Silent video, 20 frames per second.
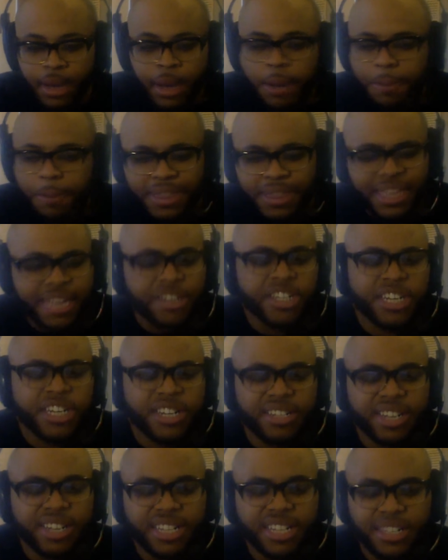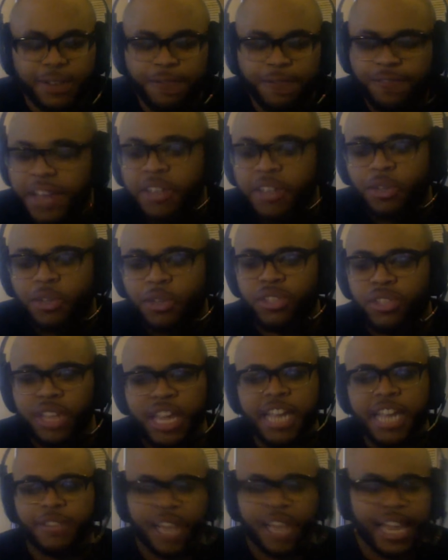But then she says if Faisal
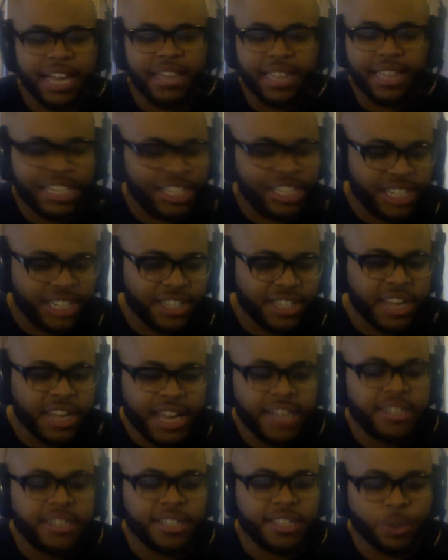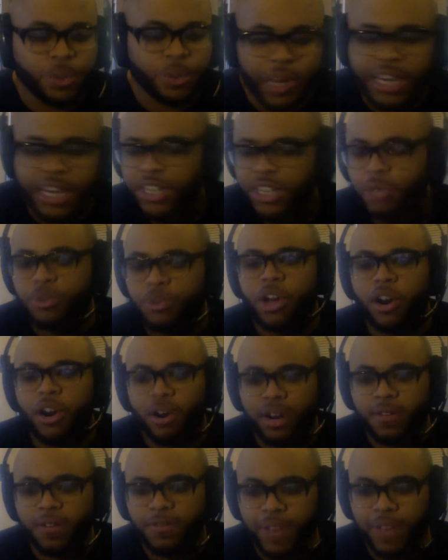saves Haley and she stays this week, she'll
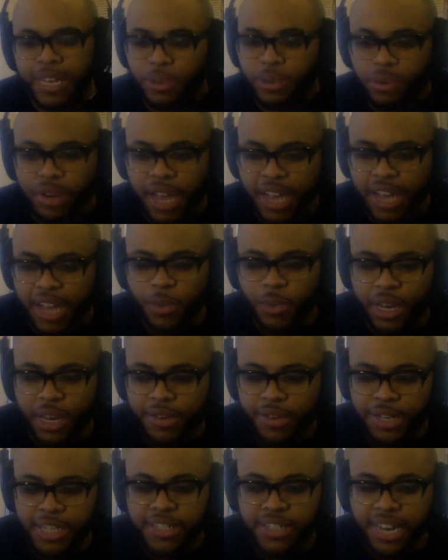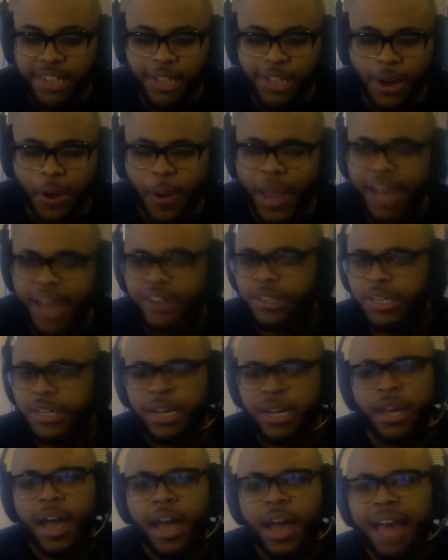target Faisal next week if she's HOH.
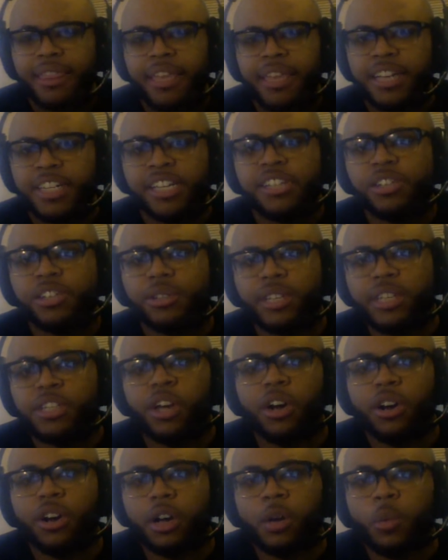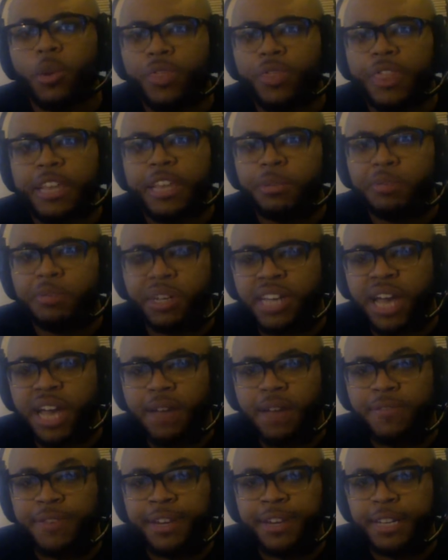I think she's only talking with this much
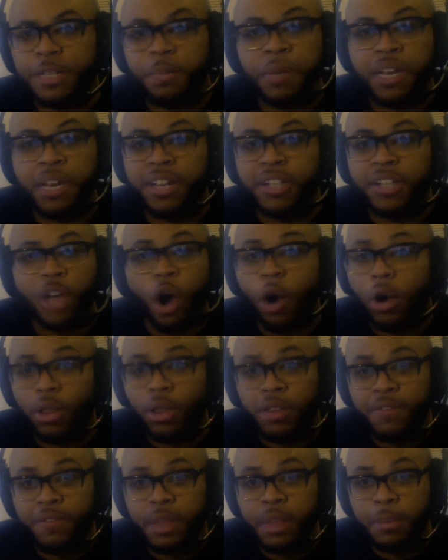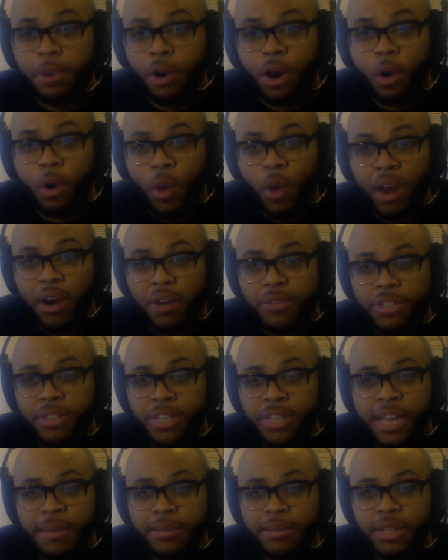confidence because all of them are aware of
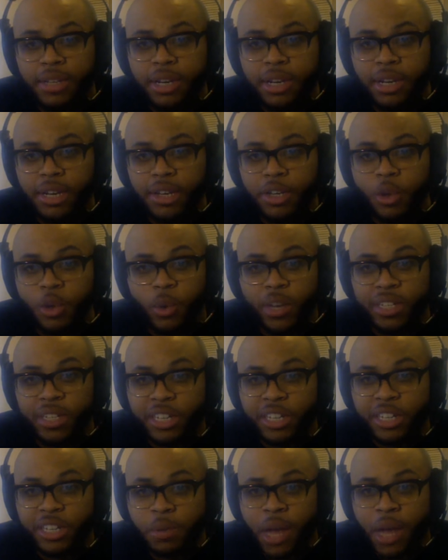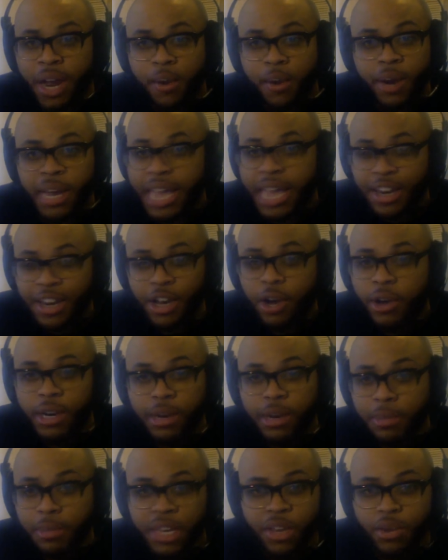Sam's twist expiring and going
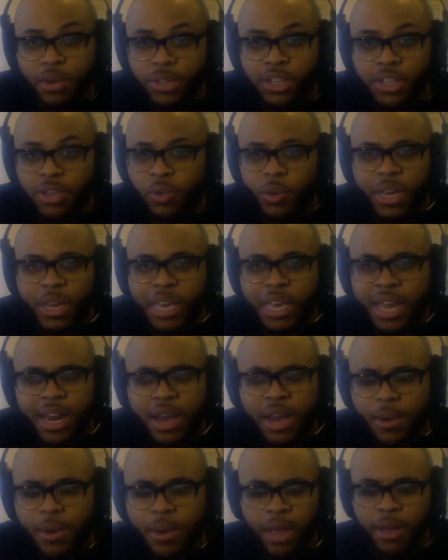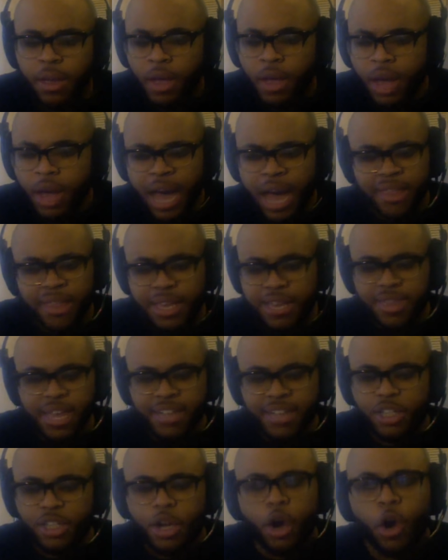to be used this week anyway. I think
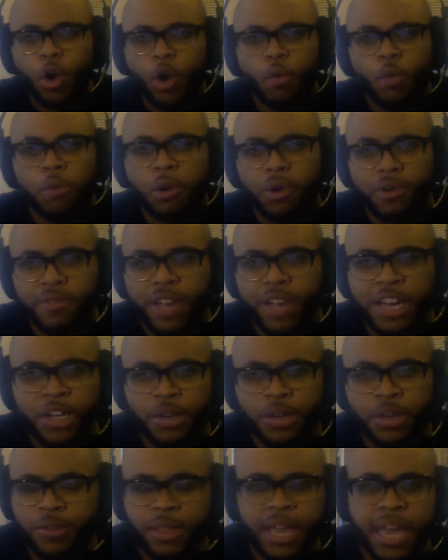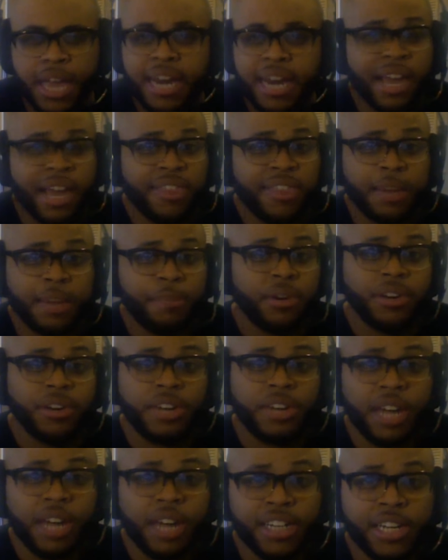that's the whole motivation for that. And I think
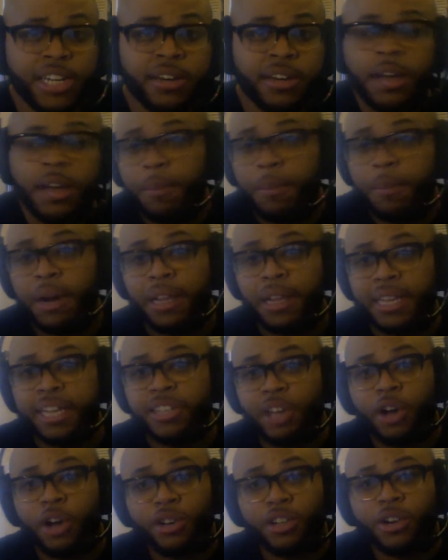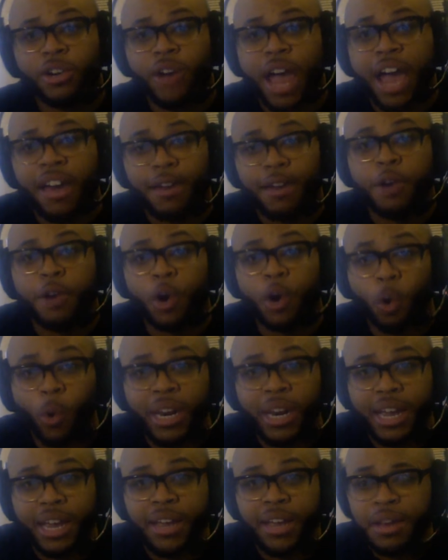production probably talked her out of
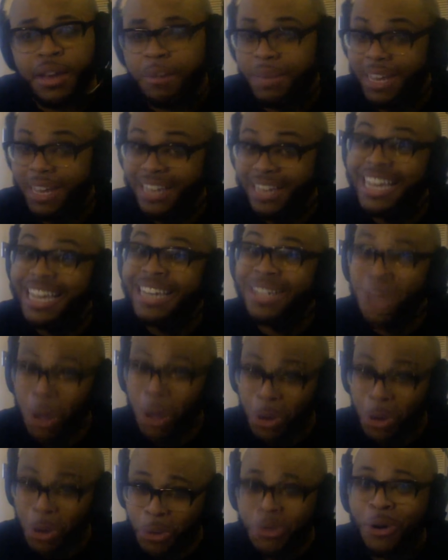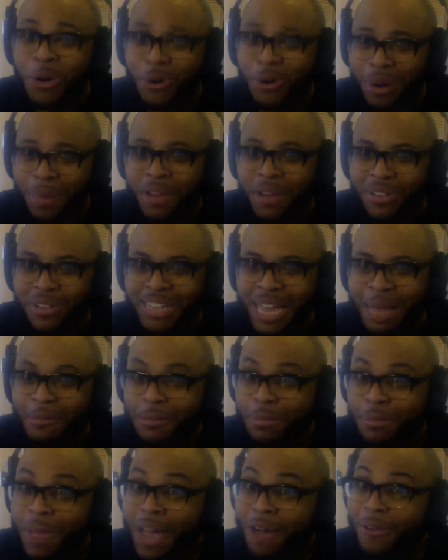quitting because they told her about
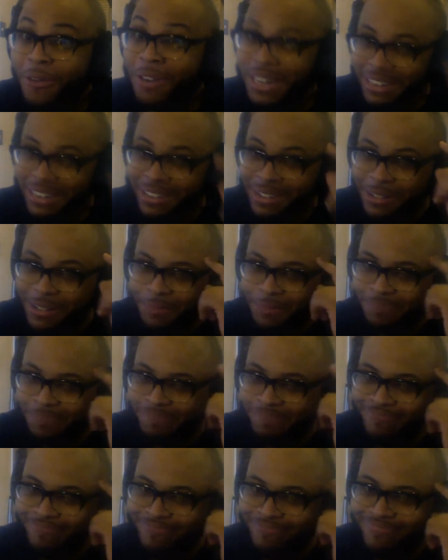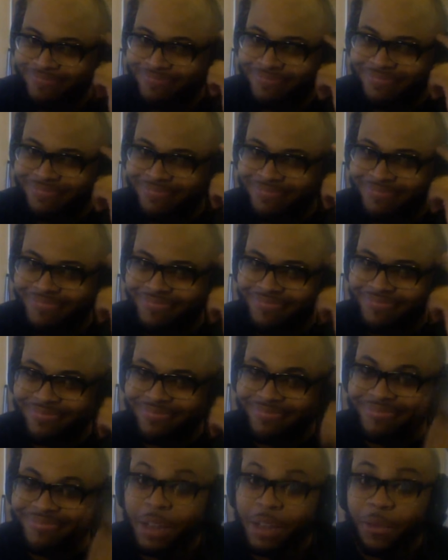Sam's power too.
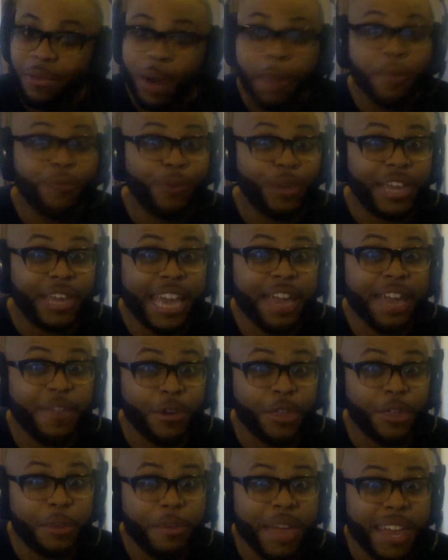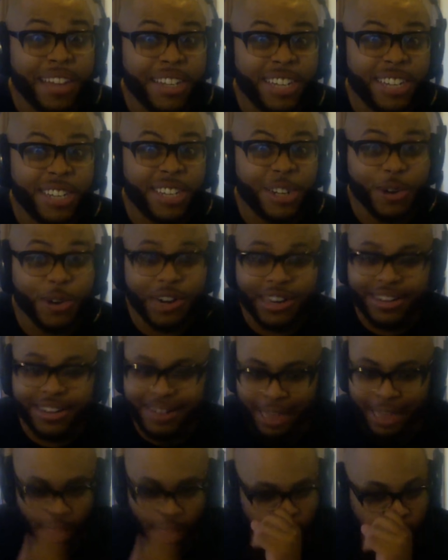Right before they gave her the med she snorted,
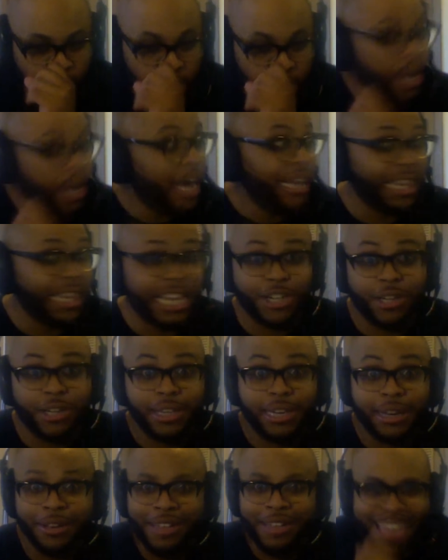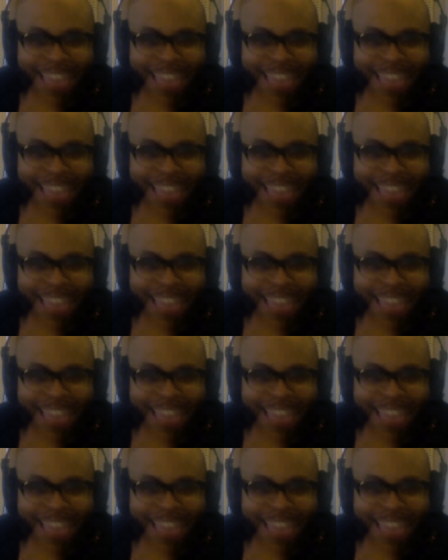allegedly.